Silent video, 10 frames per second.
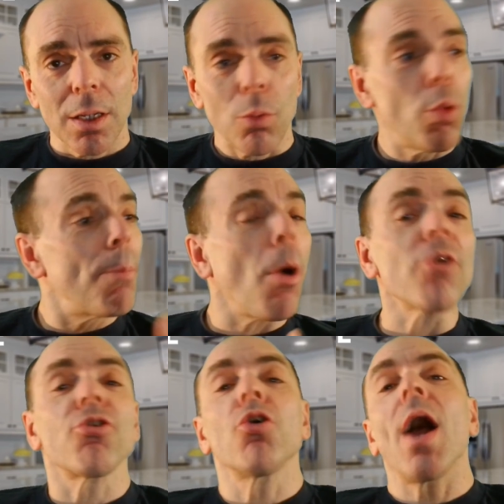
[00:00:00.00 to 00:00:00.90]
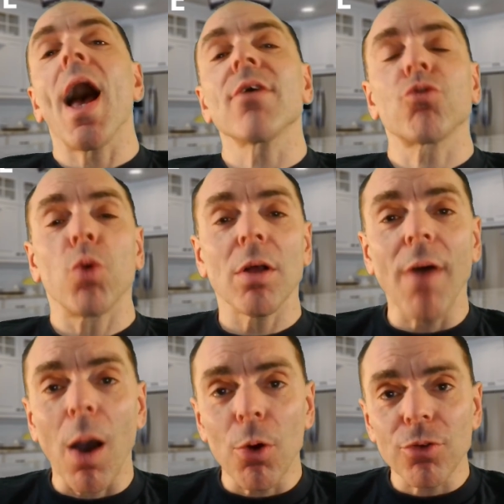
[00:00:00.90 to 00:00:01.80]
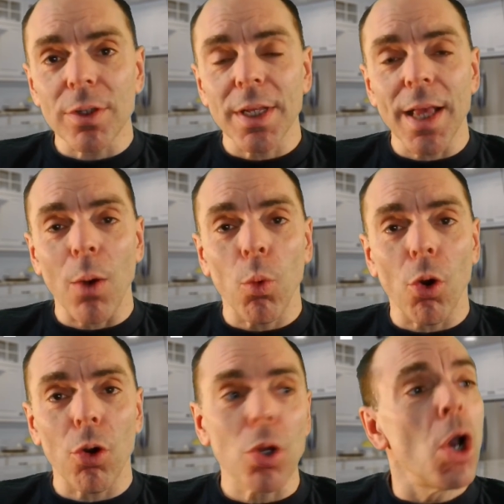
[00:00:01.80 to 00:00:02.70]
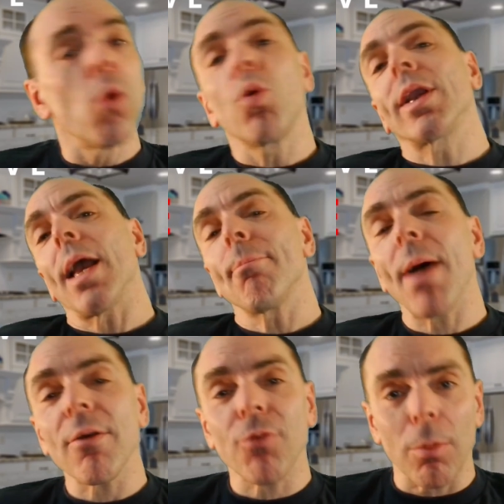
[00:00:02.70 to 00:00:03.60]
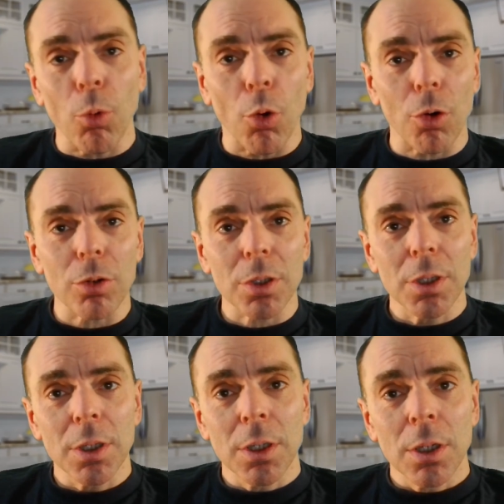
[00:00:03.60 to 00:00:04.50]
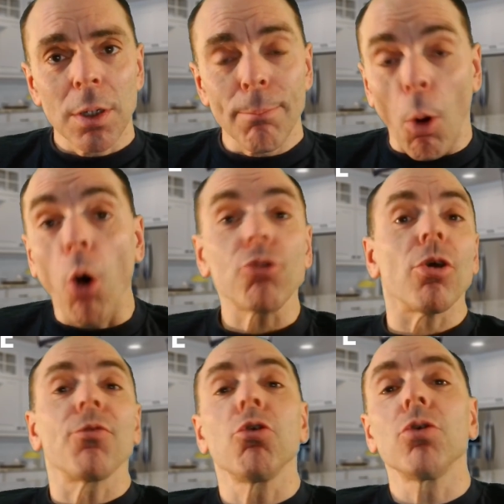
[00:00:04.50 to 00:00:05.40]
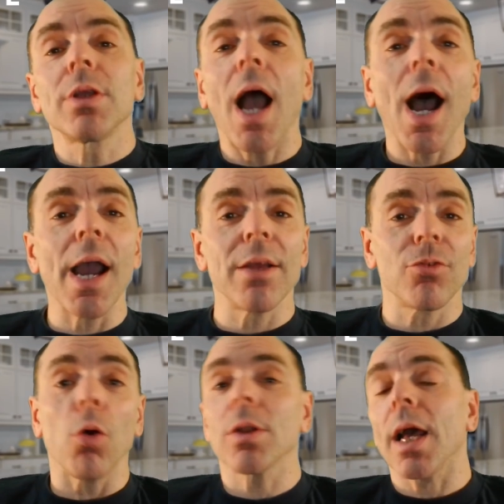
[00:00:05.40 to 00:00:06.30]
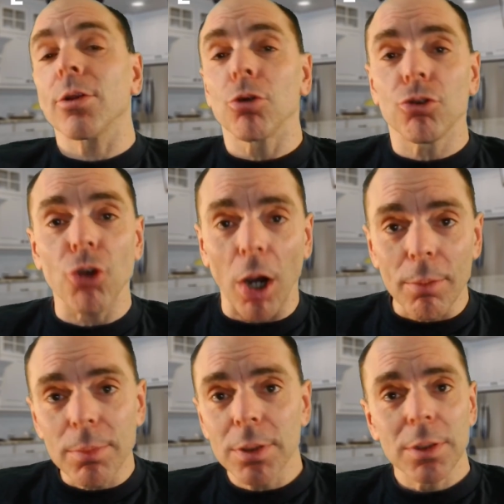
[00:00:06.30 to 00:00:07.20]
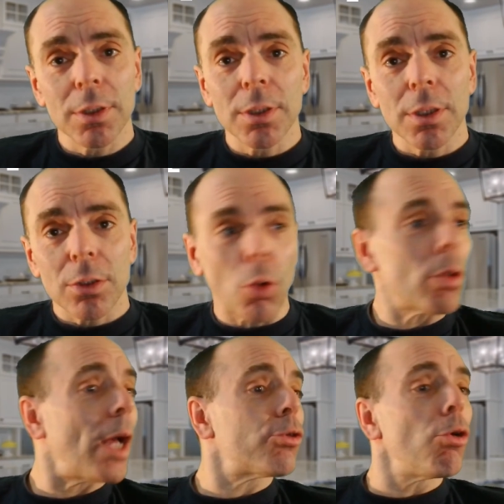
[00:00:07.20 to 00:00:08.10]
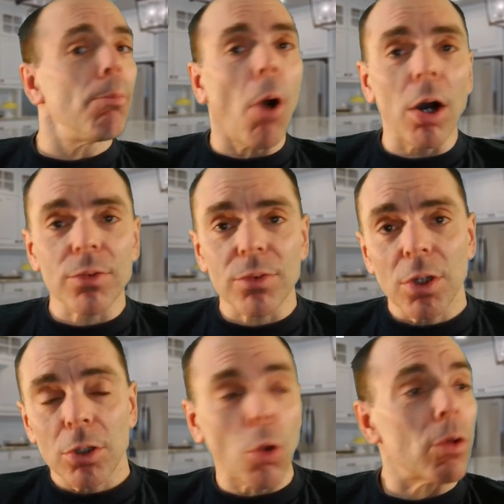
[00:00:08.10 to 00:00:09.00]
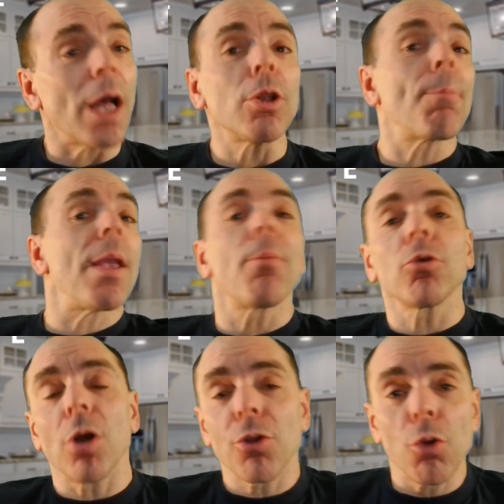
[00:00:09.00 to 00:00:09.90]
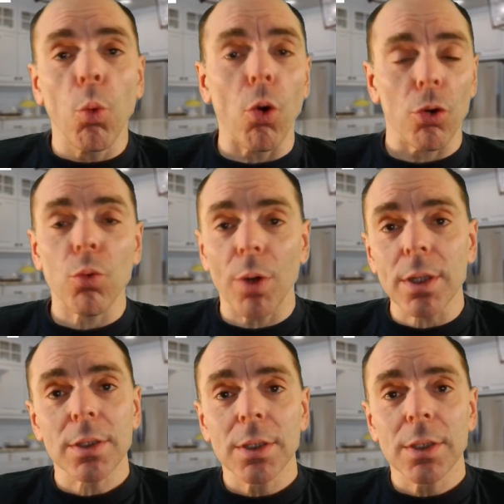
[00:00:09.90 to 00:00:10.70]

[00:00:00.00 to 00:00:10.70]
We bust her ass 12 hours a day at work. We came back from work. Most of you guys don't like their job, don't like their boss, don't like the people that you work with.